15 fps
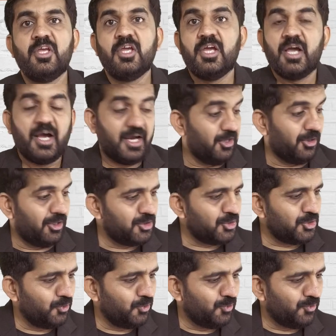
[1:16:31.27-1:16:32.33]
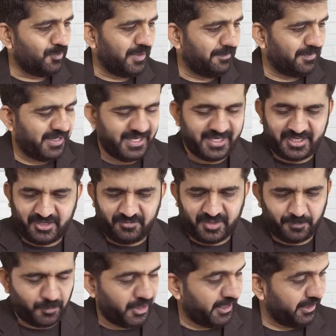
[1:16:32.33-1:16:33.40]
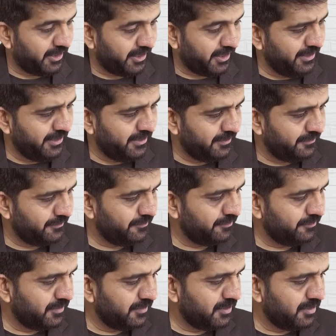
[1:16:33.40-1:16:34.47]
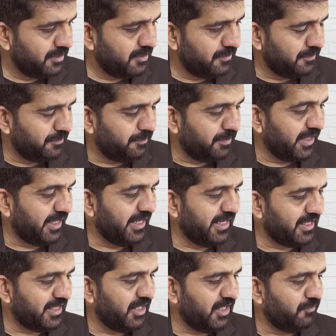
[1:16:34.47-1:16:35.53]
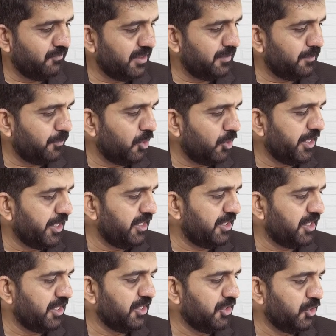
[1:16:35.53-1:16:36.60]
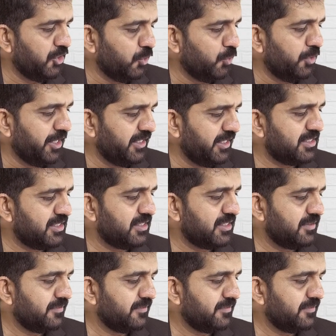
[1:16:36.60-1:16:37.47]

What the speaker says: I also know my break-even point, right? Break-even point in units